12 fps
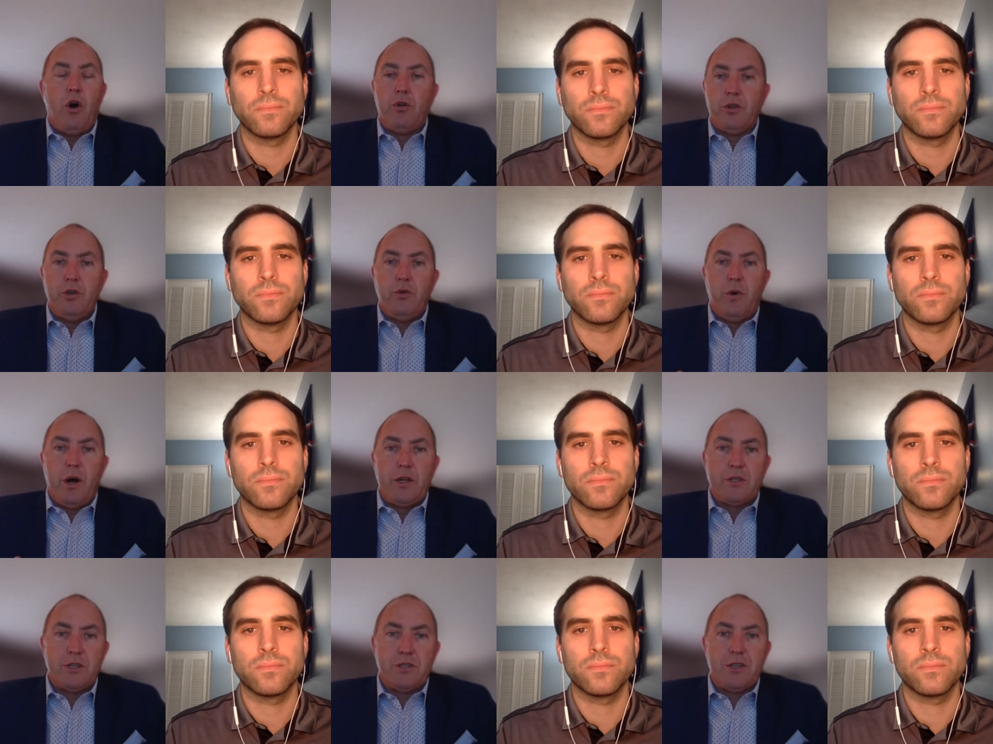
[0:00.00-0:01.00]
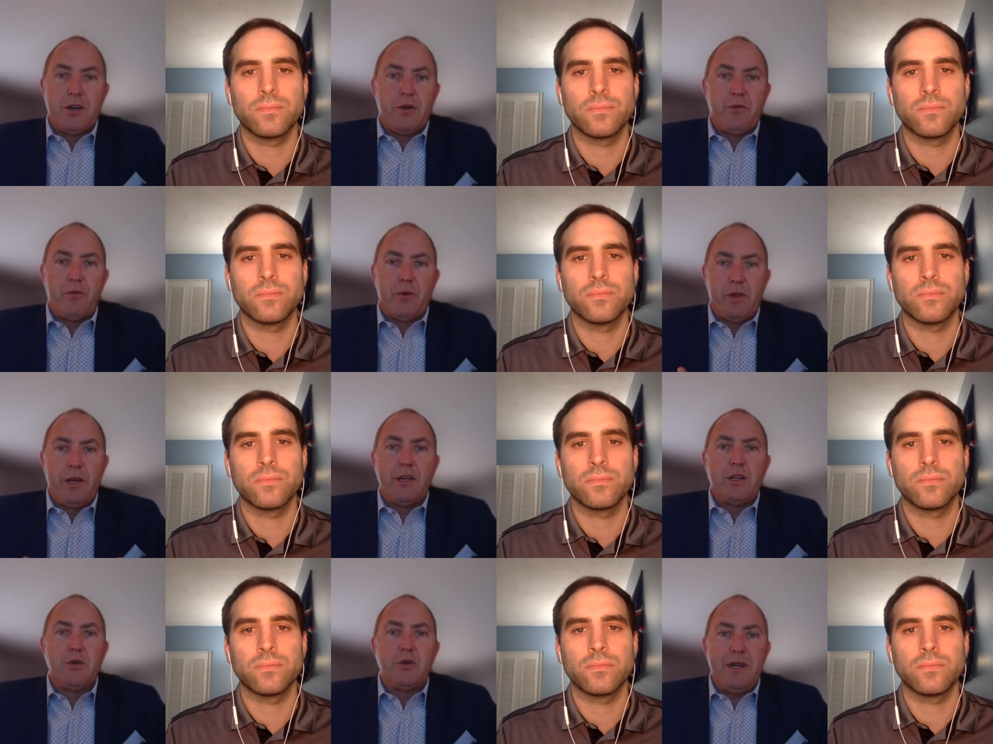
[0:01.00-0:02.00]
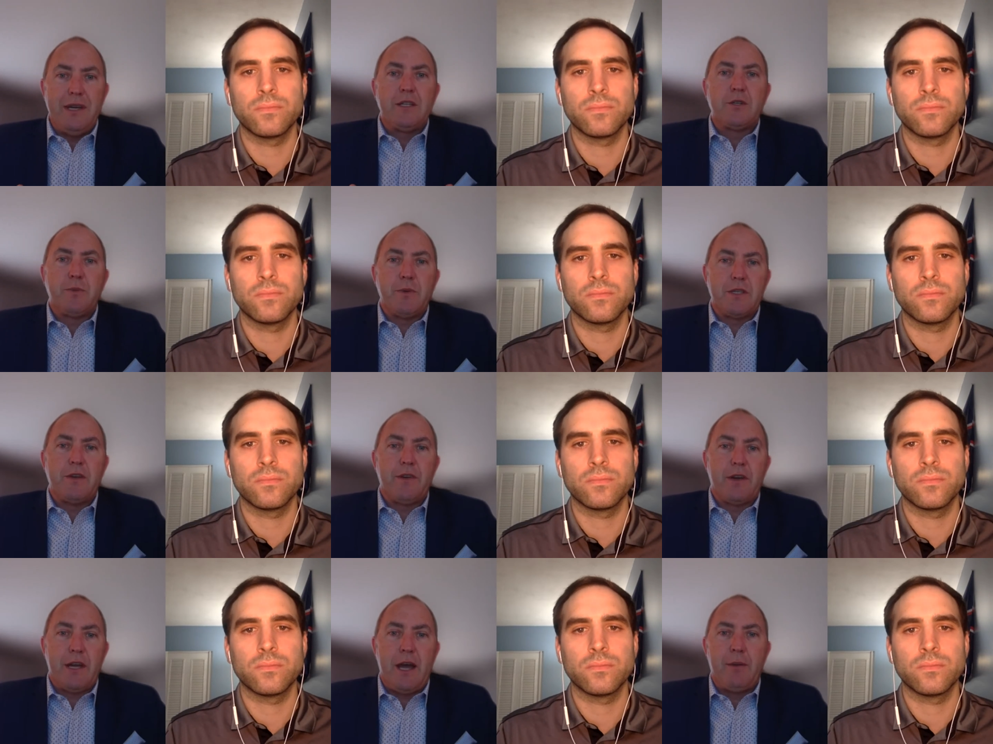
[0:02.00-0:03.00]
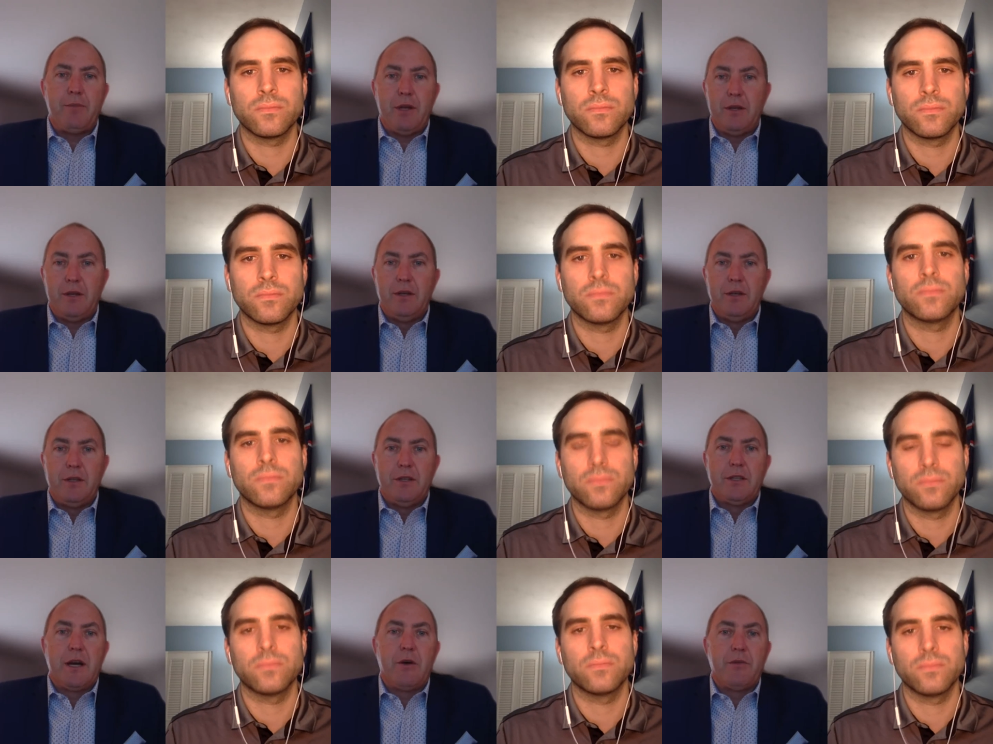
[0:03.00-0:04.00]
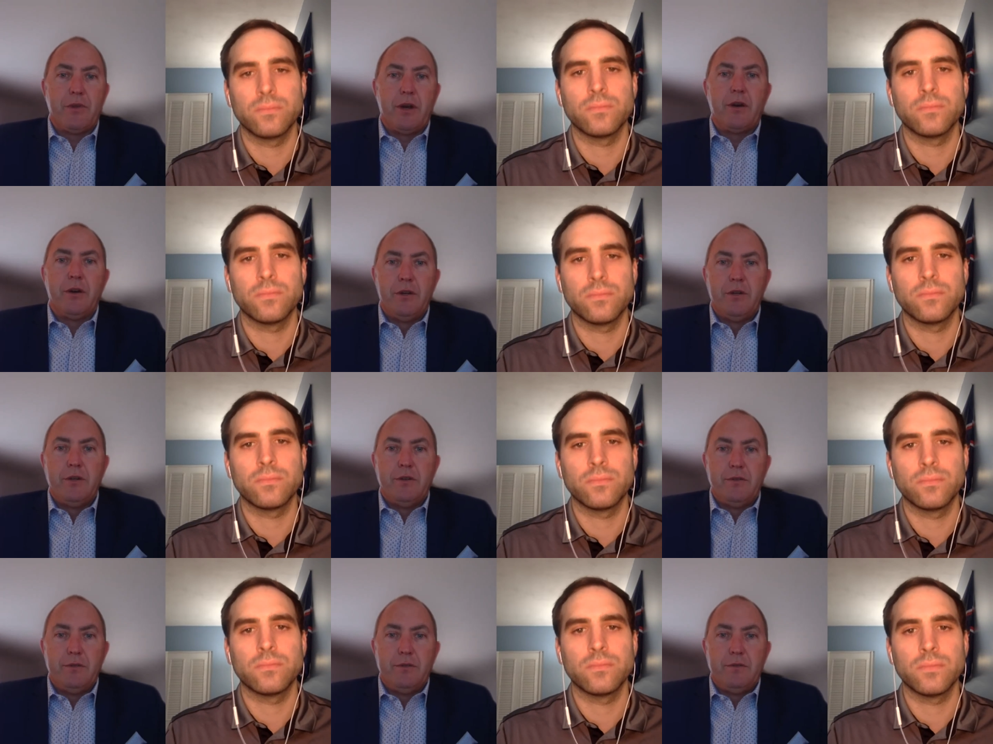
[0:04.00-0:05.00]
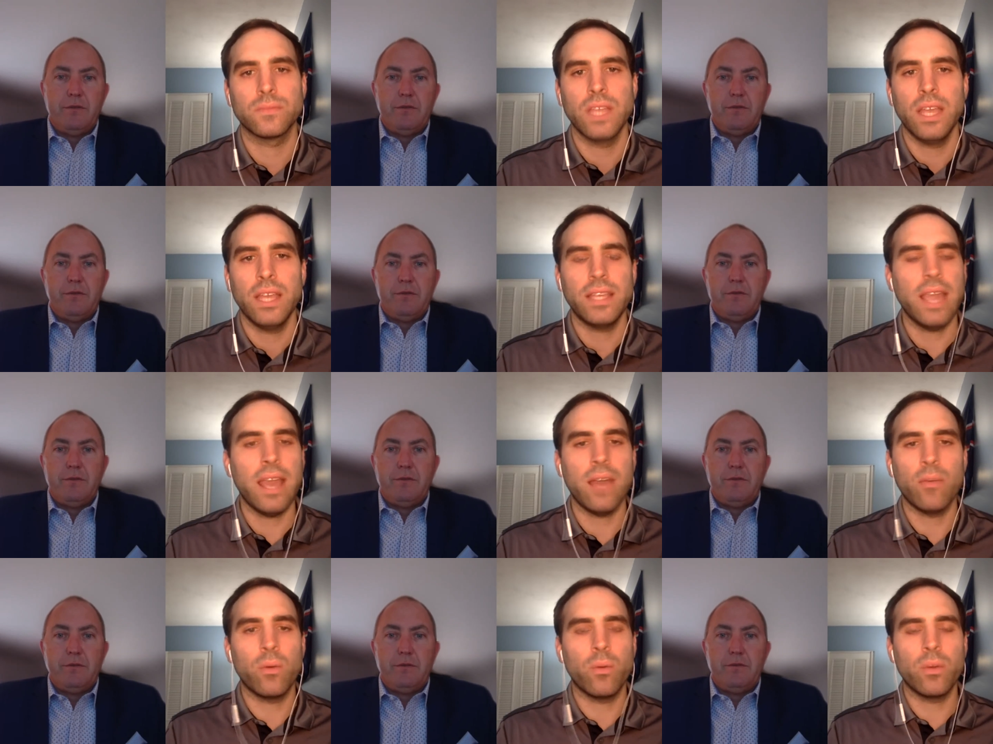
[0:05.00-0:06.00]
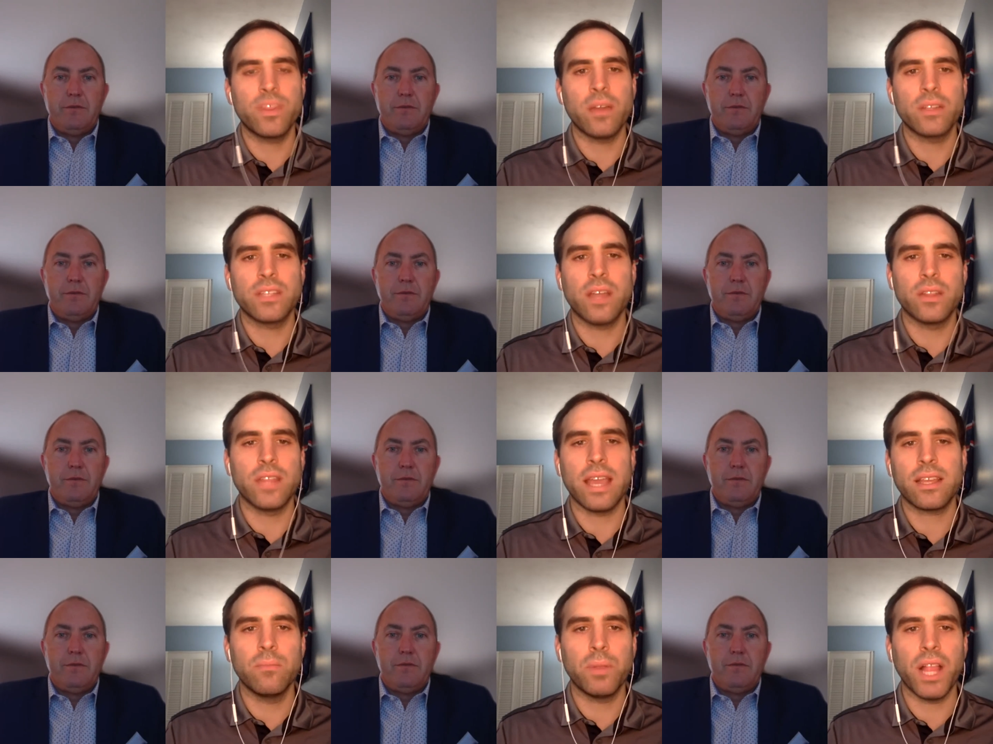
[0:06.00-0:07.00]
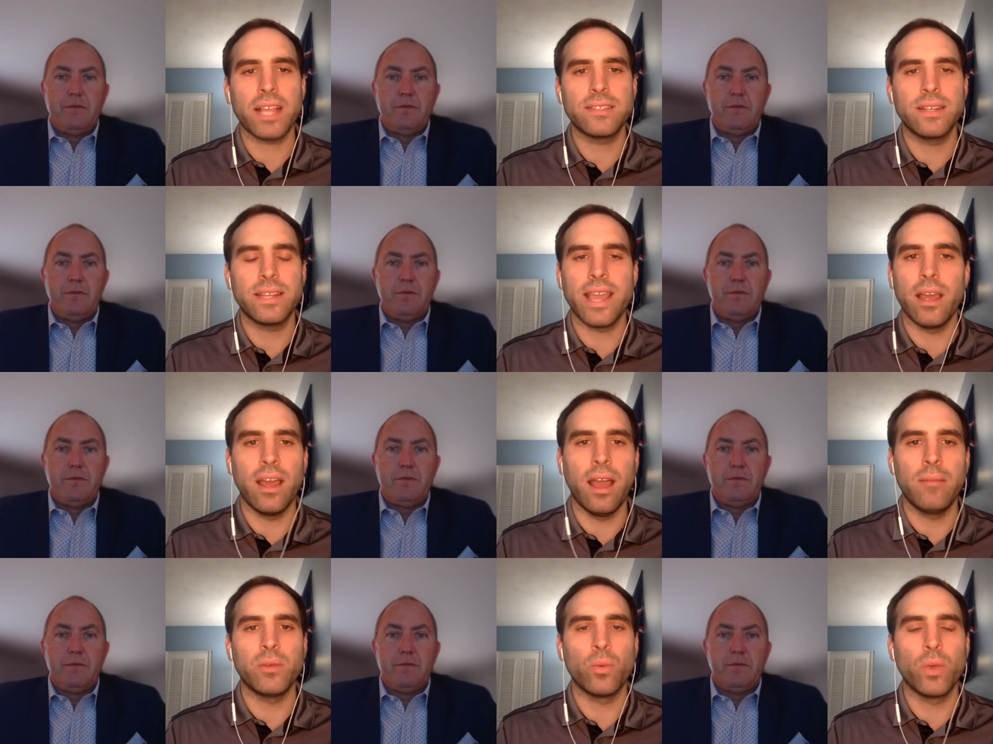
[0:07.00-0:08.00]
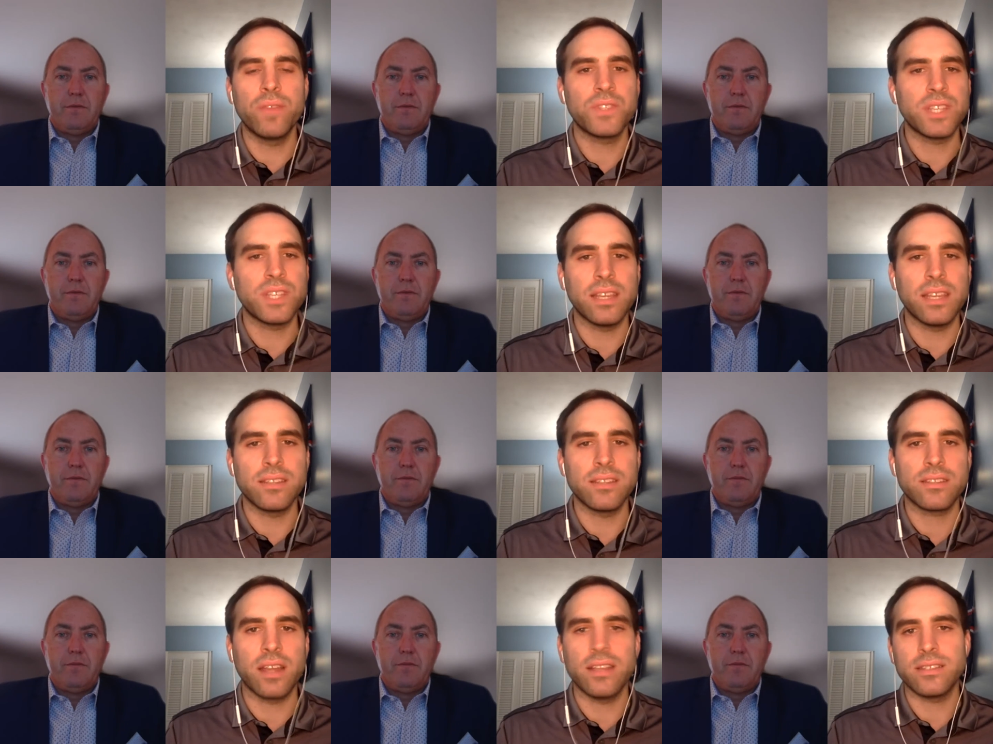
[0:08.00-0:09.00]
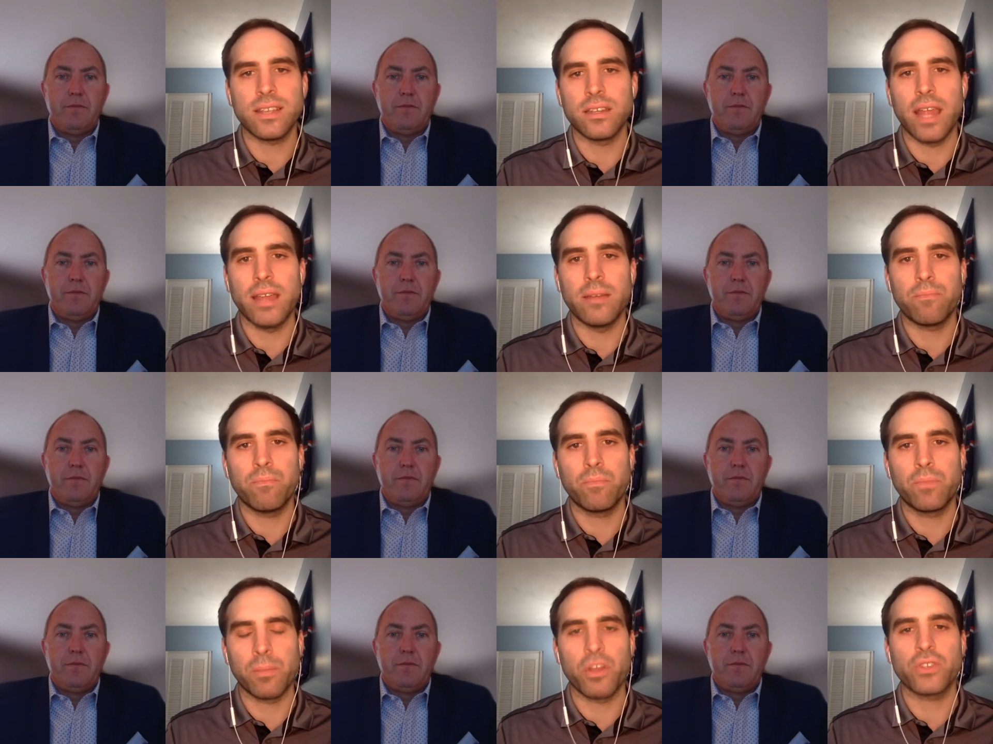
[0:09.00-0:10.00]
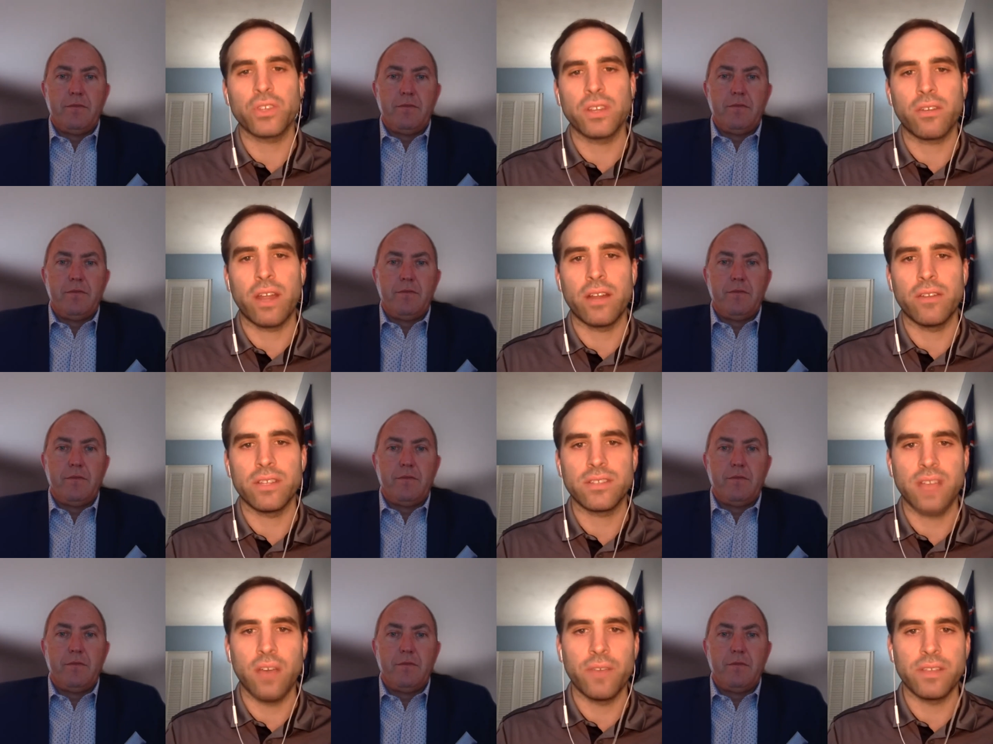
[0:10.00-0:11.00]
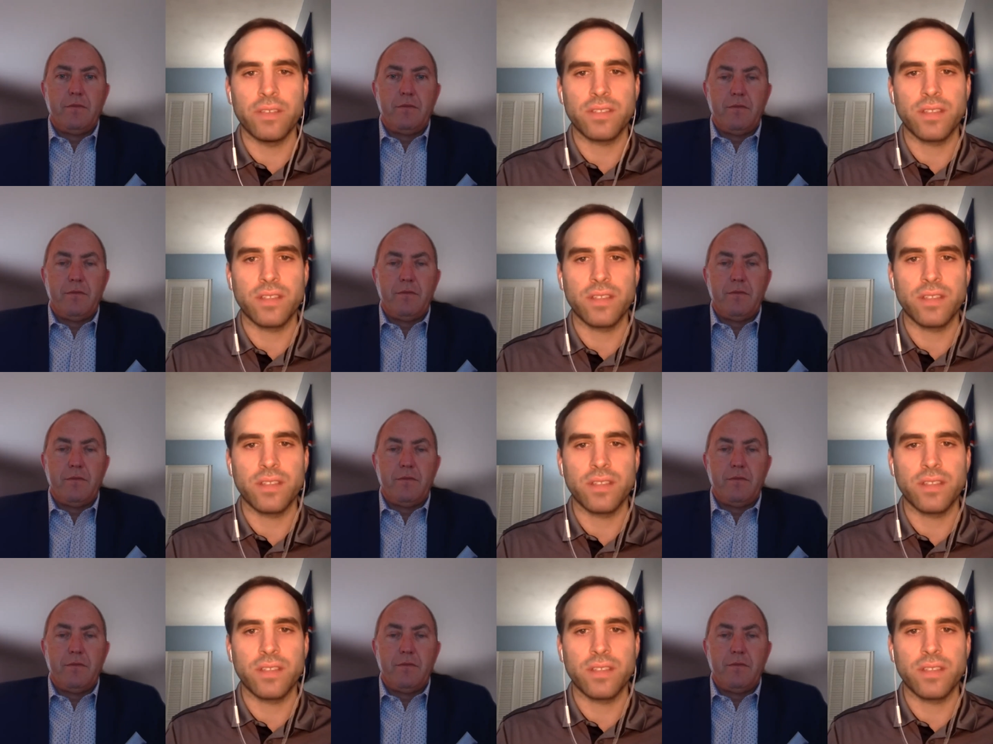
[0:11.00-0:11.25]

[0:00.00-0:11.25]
Speaker 1: all the nuances that are related to each specific cabinet that's out there.
Speaker 2: Yeah, w- without a doubt, and that complexity, I, I, mean, we've seen in studies, and and commercial integrator itself has